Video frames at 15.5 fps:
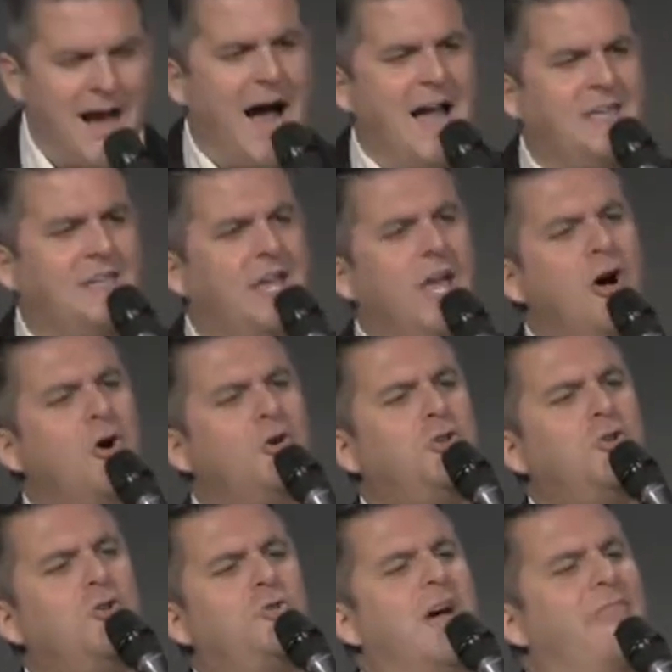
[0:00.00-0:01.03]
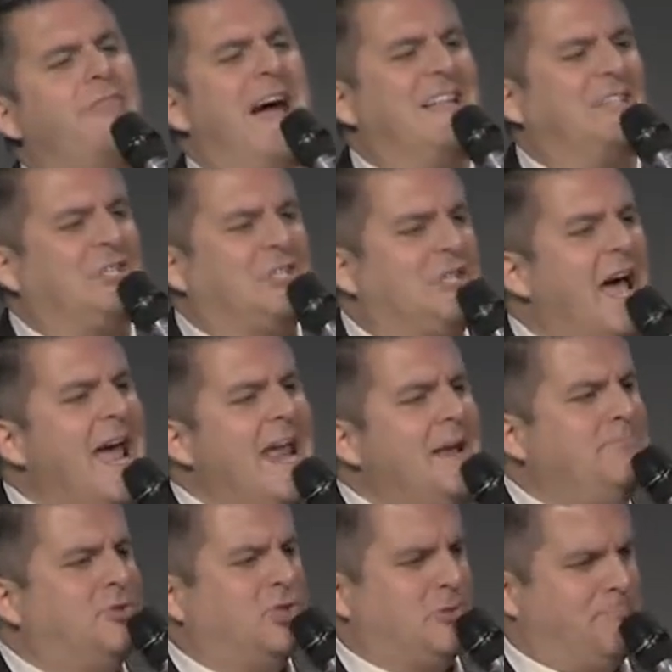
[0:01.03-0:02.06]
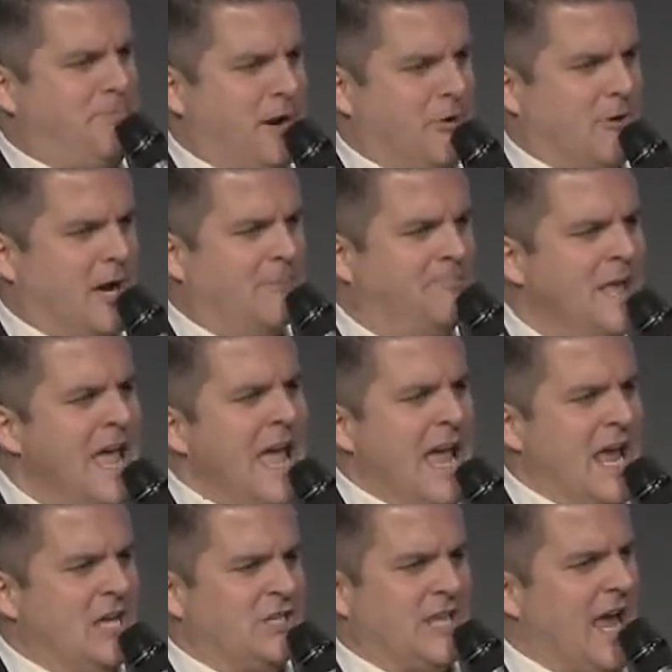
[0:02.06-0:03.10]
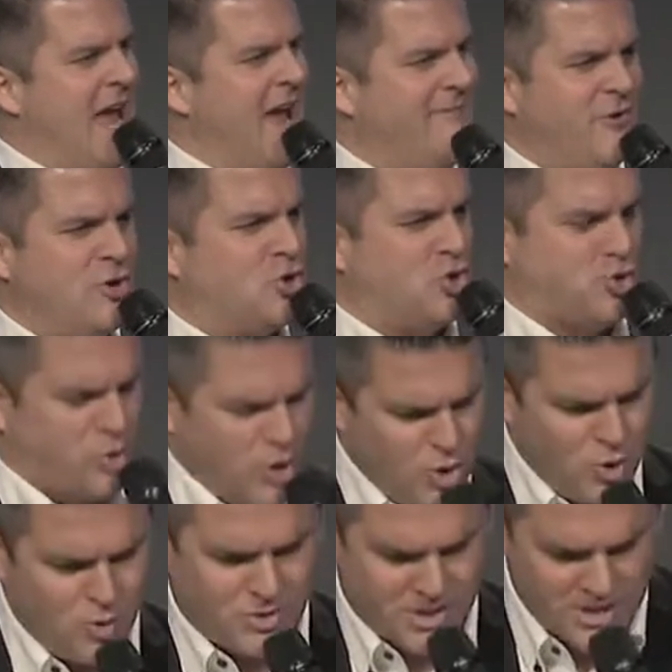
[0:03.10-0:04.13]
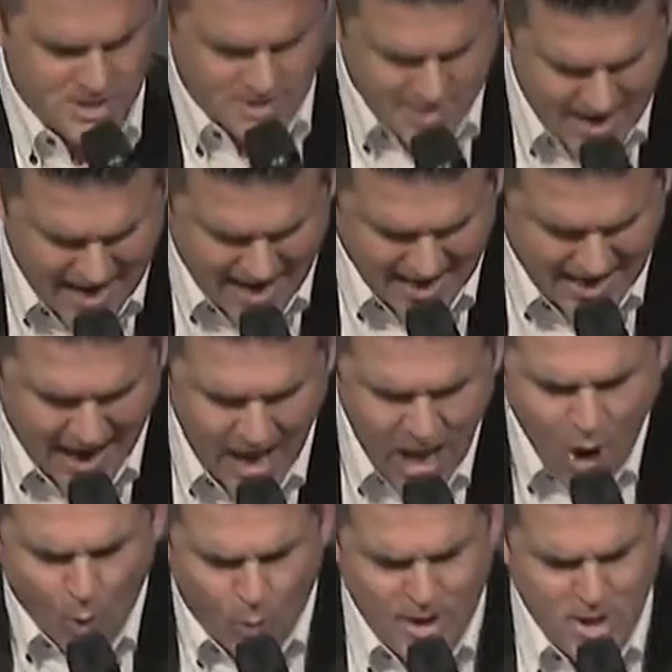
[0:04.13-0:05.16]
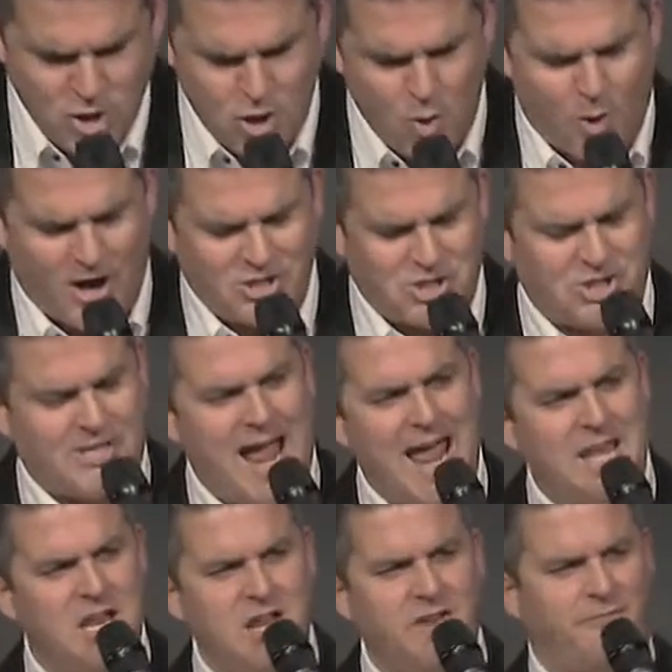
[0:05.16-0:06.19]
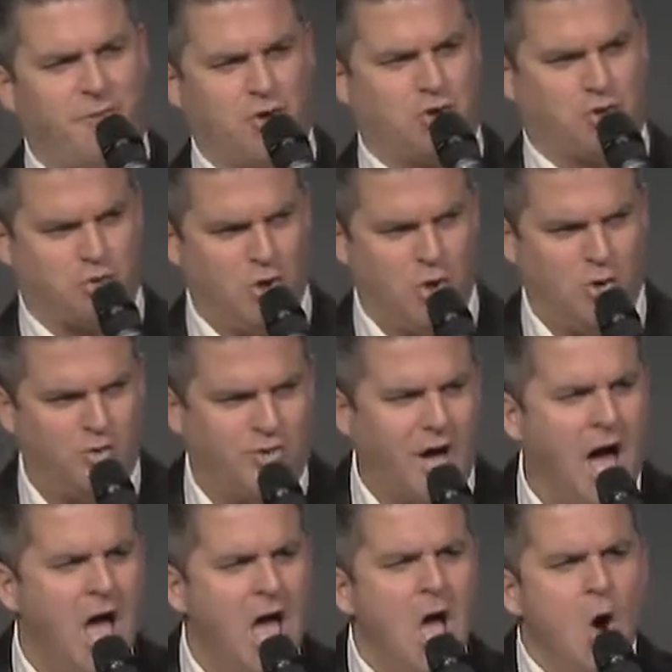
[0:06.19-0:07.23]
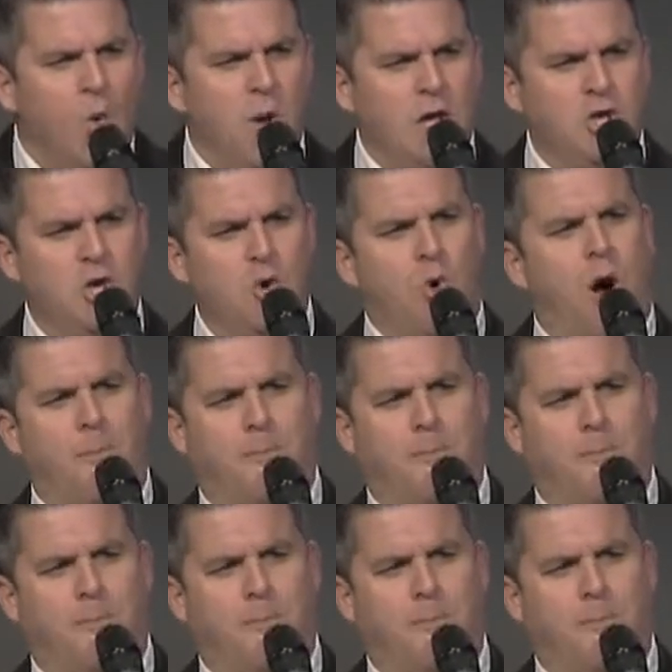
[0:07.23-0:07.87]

I tell you that that same spirit is ever true today. When you are standing for truth, uh, when you are